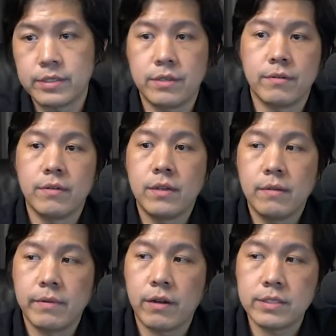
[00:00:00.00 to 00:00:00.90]
So
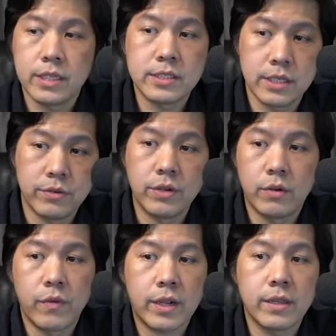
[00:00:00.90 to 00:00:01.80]
because it is a unit
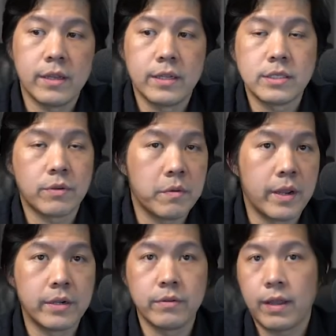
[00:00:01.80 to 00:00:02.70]
vector, it is
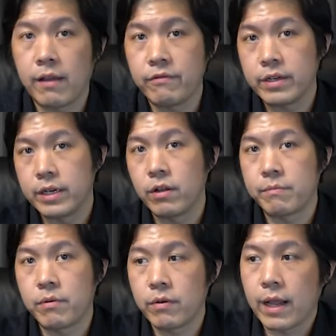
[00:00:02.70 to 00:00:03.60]
equivalent to having the dot
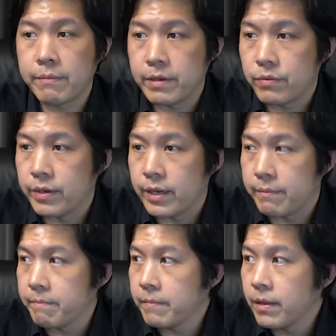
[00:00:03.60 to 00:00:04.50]
product between
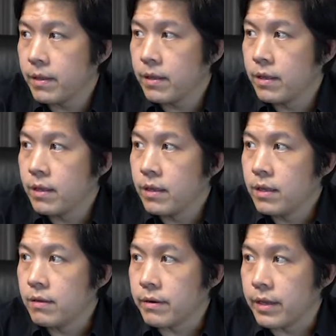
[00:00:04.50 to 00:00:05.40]
them.
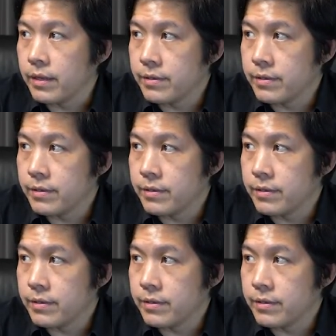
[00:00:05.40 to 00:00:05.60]
Okay.